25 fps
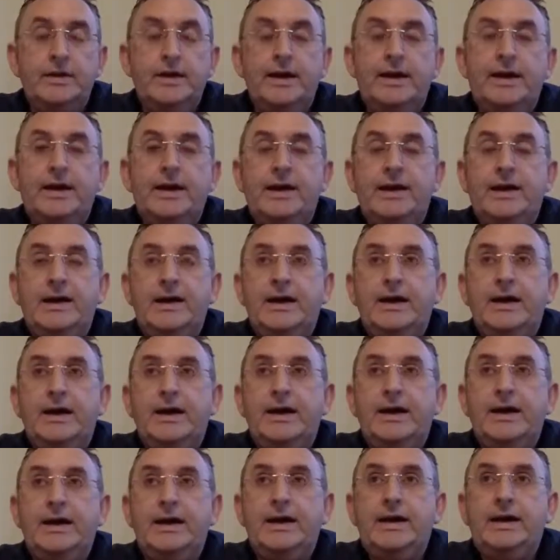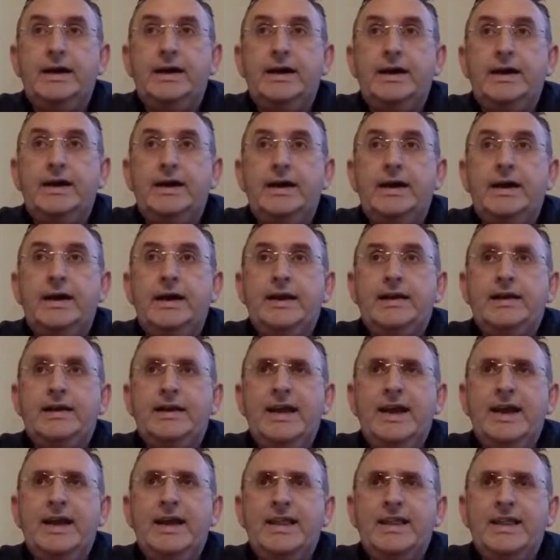
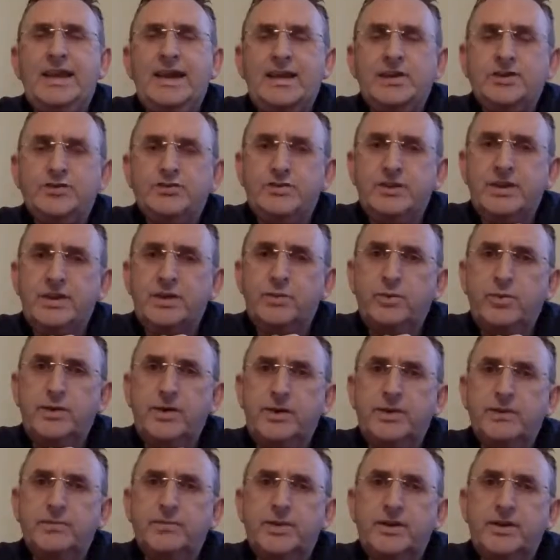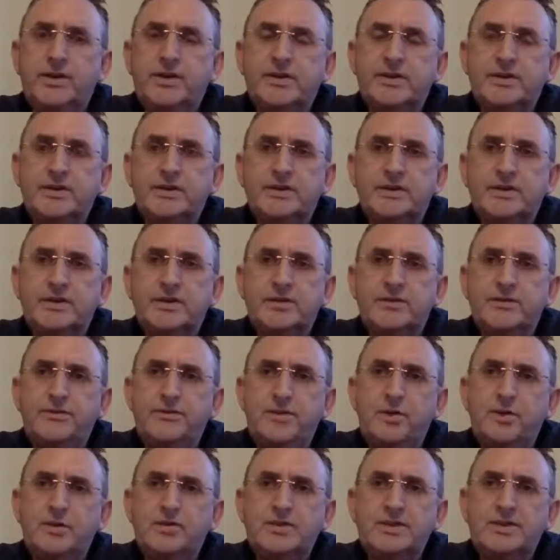And that's really weird, because the
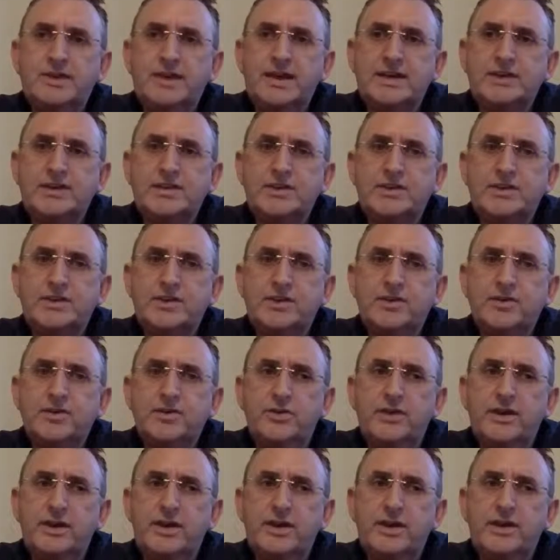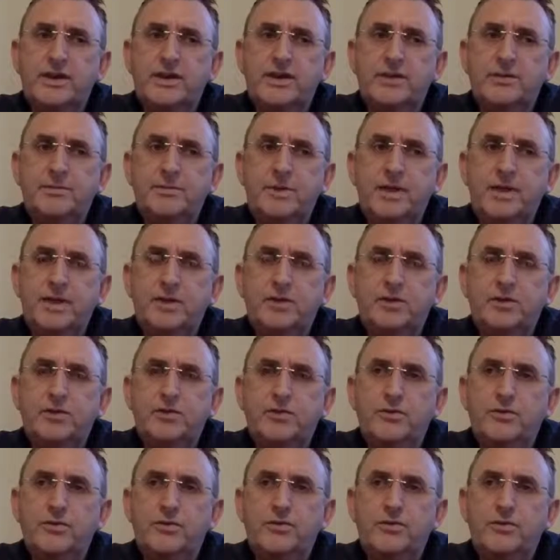false sense of security can make
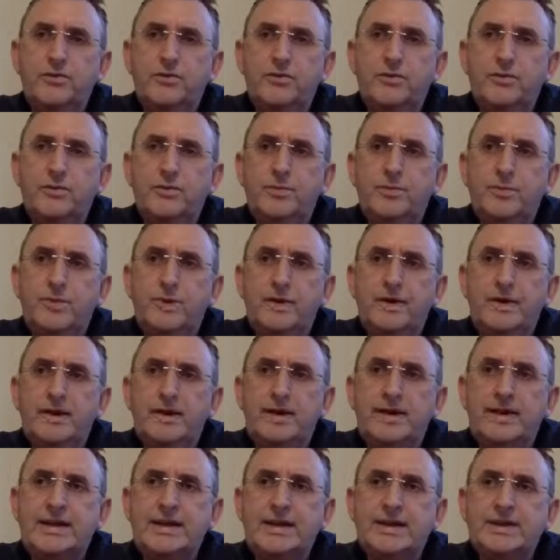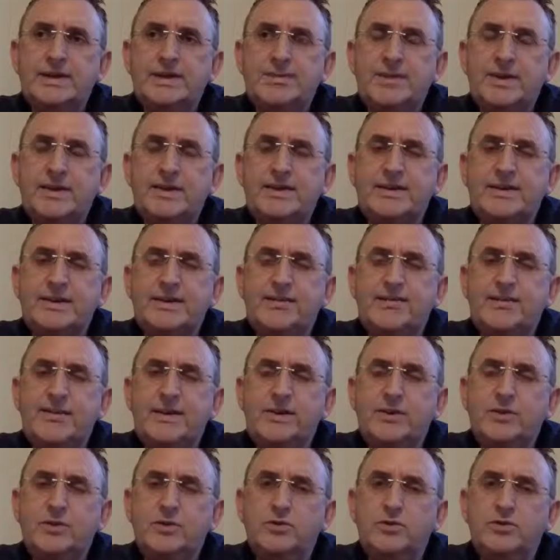you, it's a bit
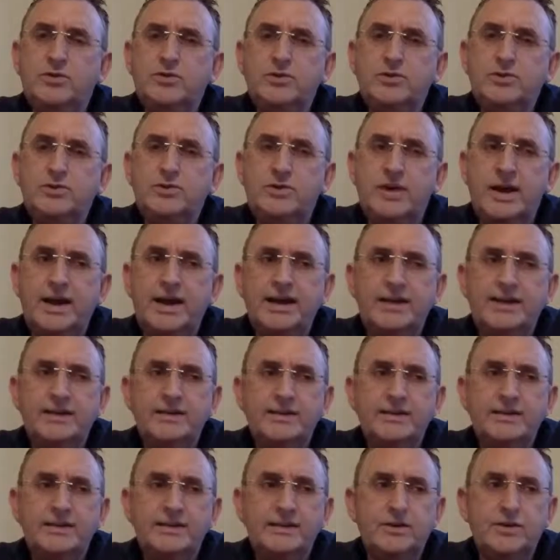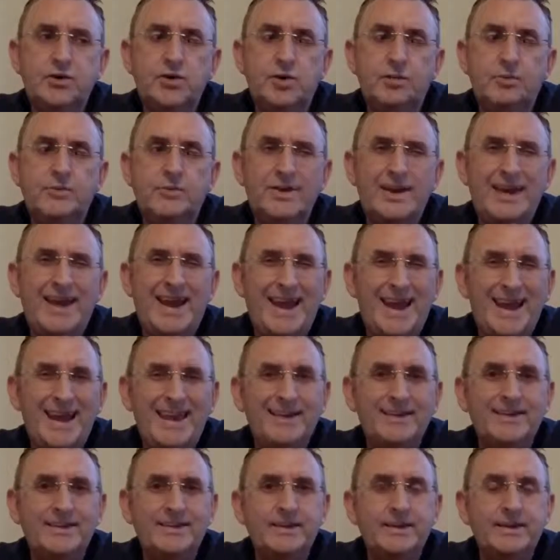difficult to try and
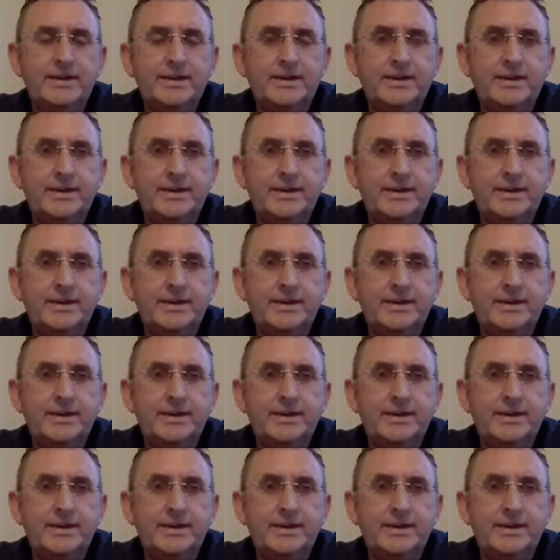comprehend,